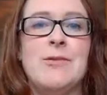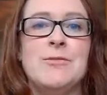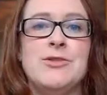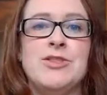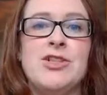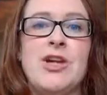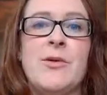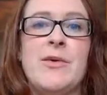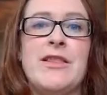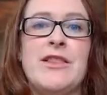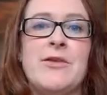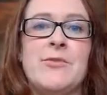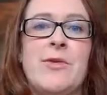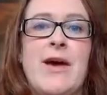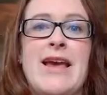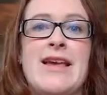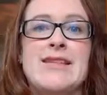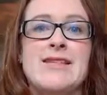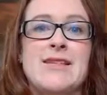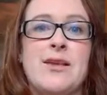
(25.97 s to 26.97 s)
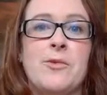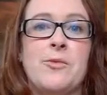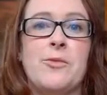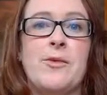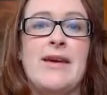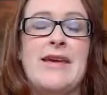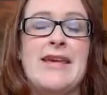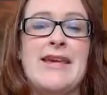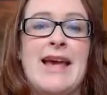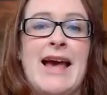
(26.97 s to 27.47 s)
showing the ways that
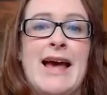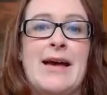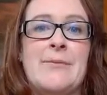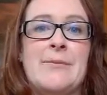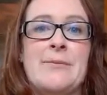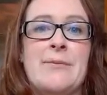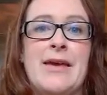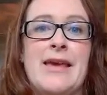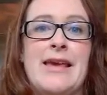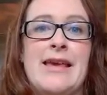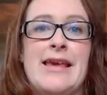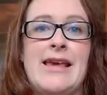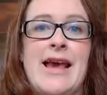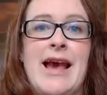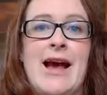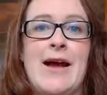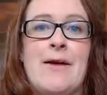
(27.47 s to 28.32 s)
we can be